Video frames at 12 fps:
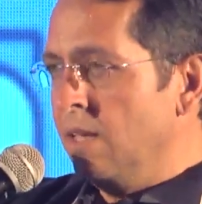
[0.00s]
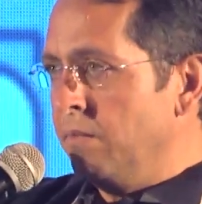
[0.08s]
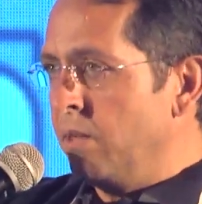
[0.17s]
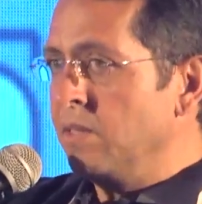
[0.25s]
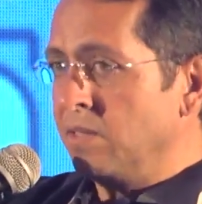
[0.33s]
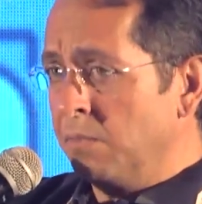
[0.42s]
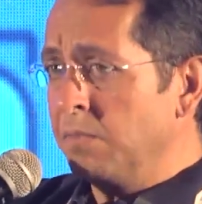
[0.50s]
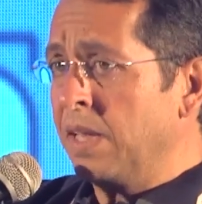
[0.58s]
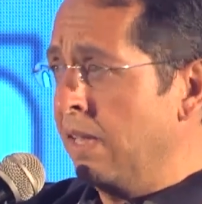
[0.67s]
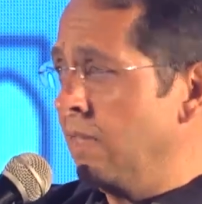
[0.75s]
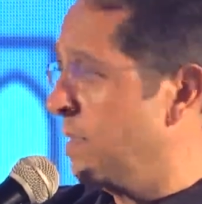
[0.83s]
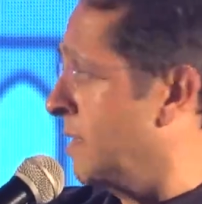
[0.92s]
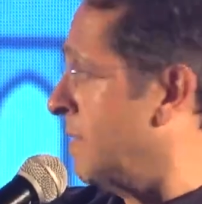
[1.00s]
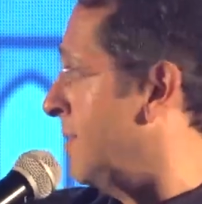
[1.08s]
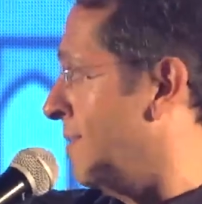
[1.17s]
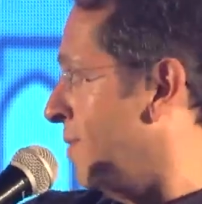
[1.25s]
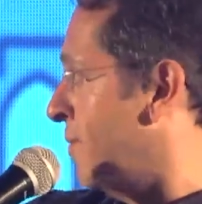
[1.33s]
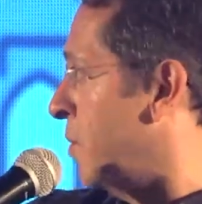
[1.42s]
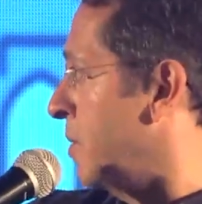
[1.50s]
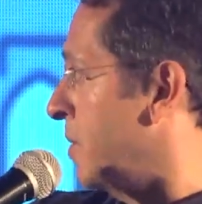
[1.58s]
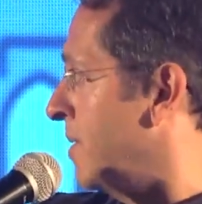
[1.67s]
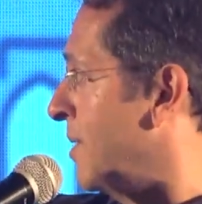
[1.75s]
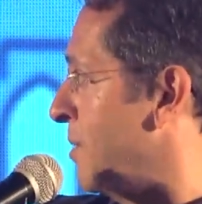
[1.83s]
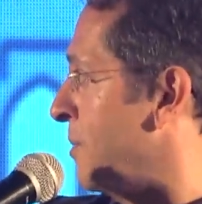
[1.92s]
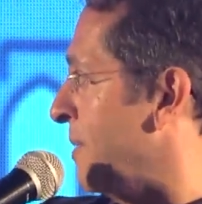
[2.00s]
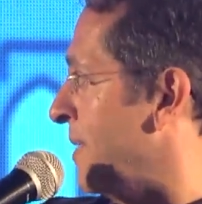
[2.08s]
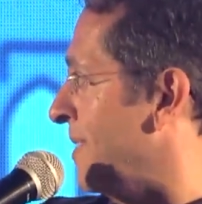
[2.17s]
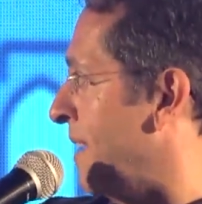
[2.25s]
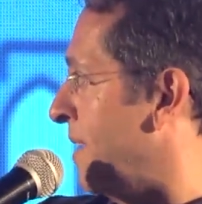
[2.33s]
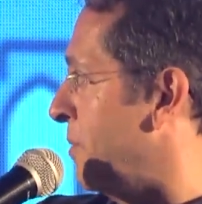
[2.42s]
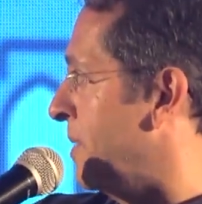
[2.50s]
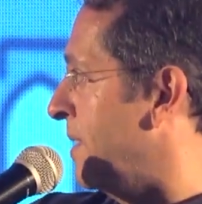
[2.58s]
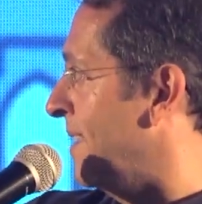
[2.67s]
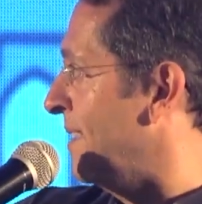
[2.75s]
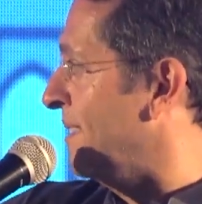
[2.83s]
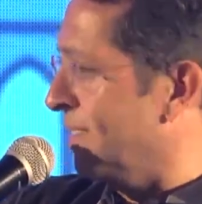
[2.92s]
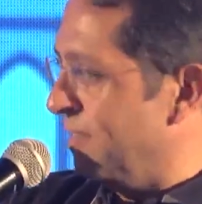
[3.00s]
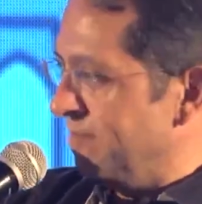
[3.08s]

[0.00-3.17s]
But in some cases, of course, you know, integrity,